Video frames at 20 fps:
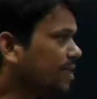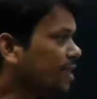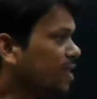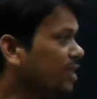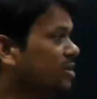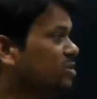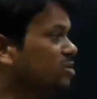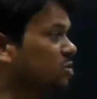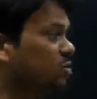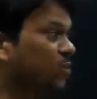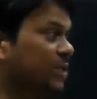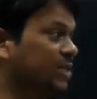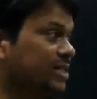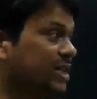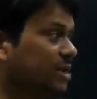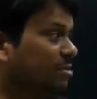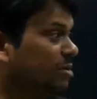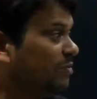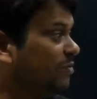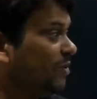So first
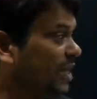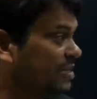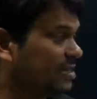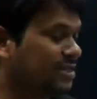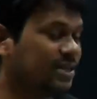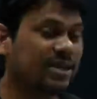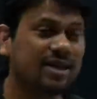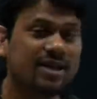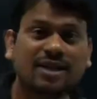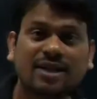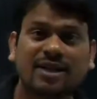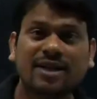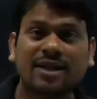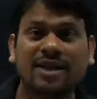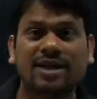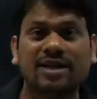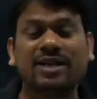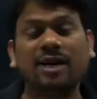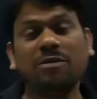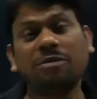tell me fast.
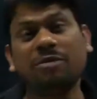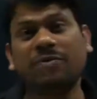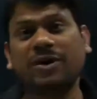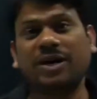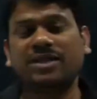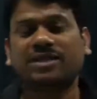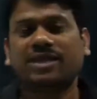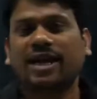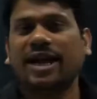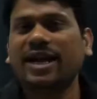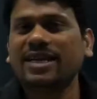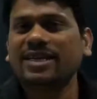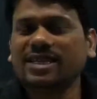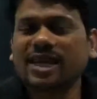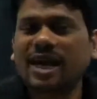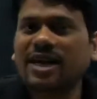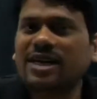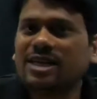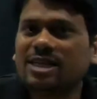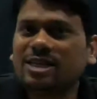Tell me fast,
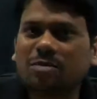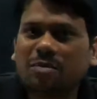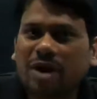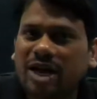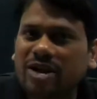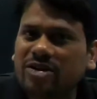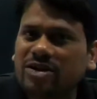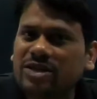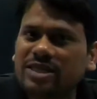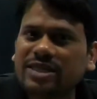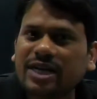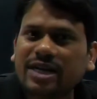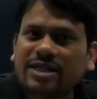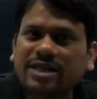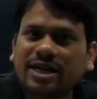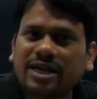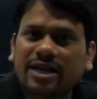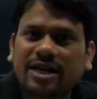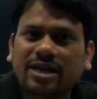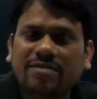SCR is a minority charge
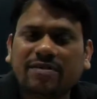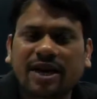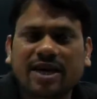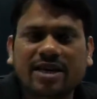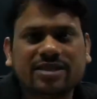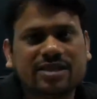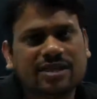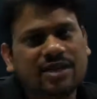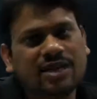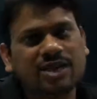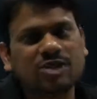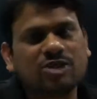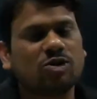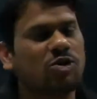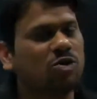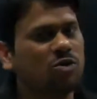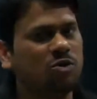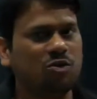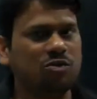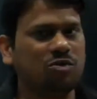carrier device, yes
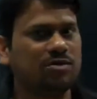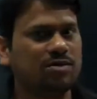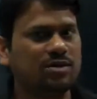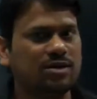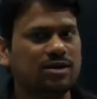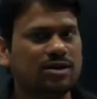or no?